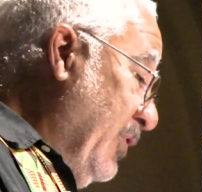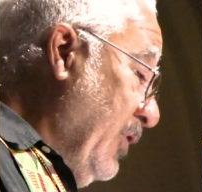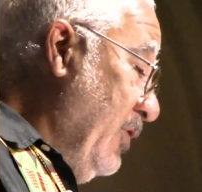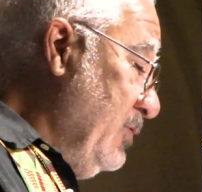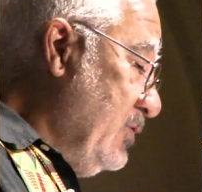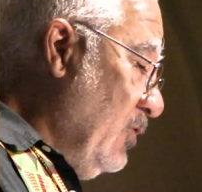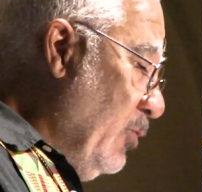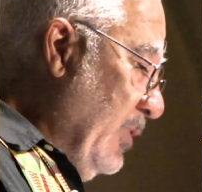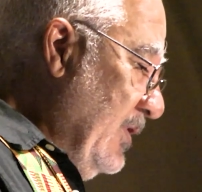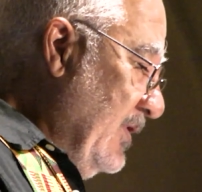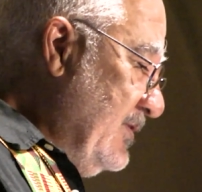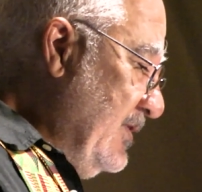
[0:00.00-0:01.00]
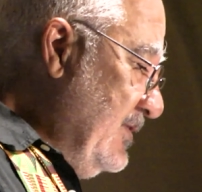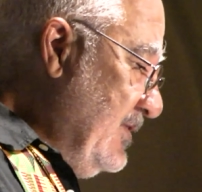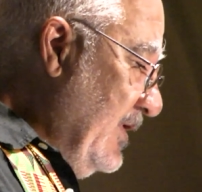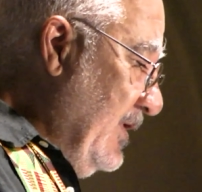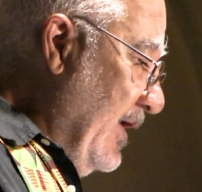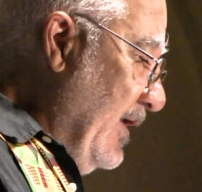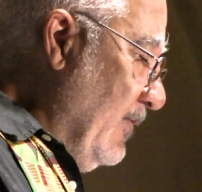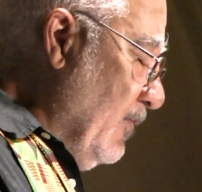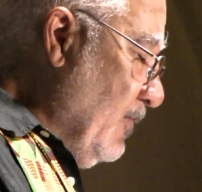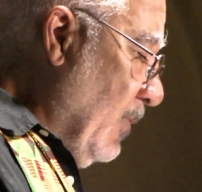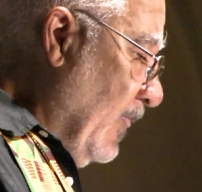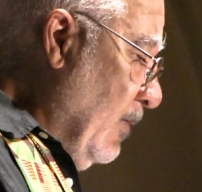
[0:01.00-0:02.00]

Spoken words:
and Bird told me this, he said that